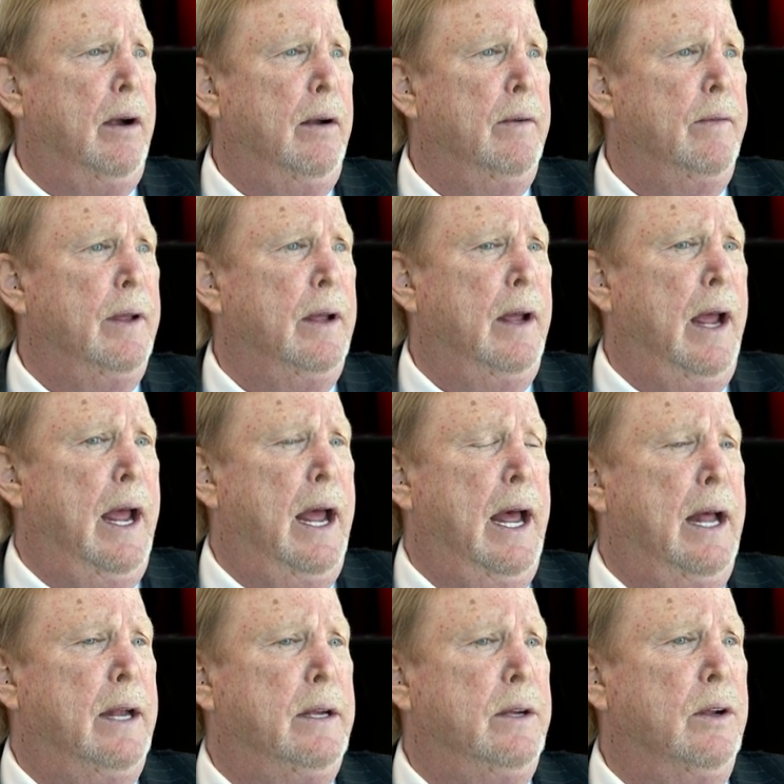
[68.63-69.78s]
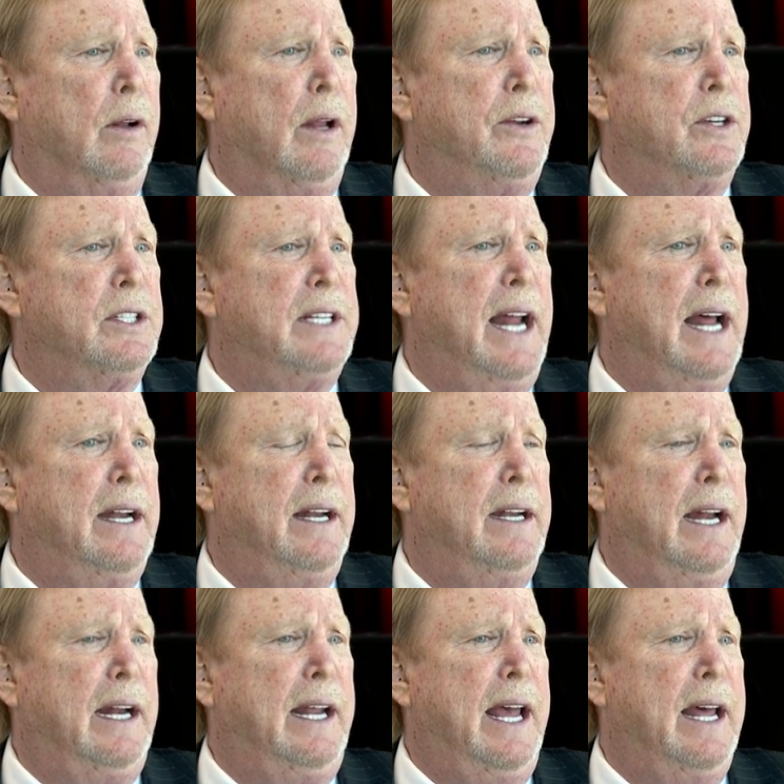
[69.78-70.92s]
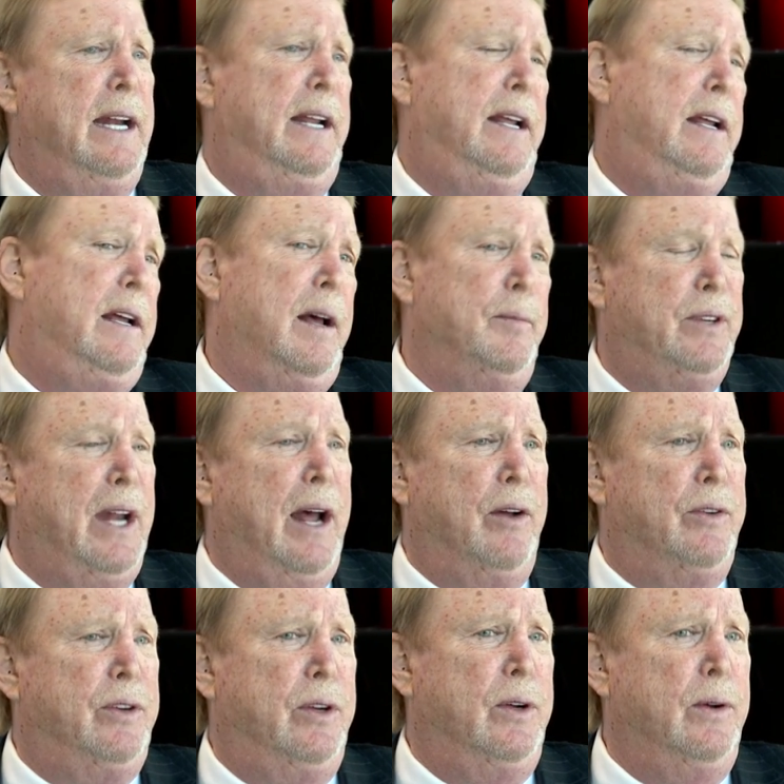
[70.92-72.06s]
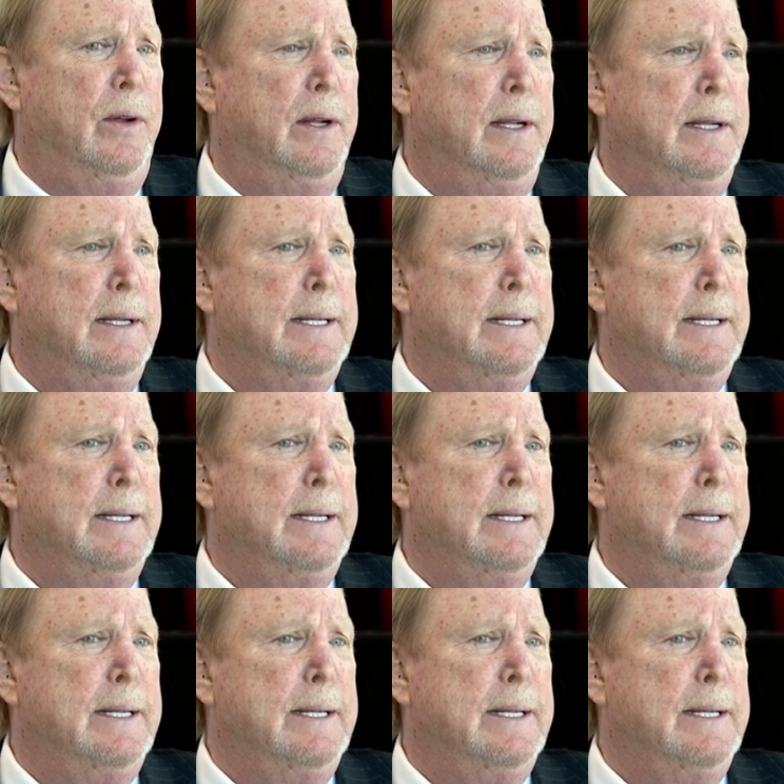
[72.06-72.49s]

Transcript: there. And you'll understand it. And again, it comes down to,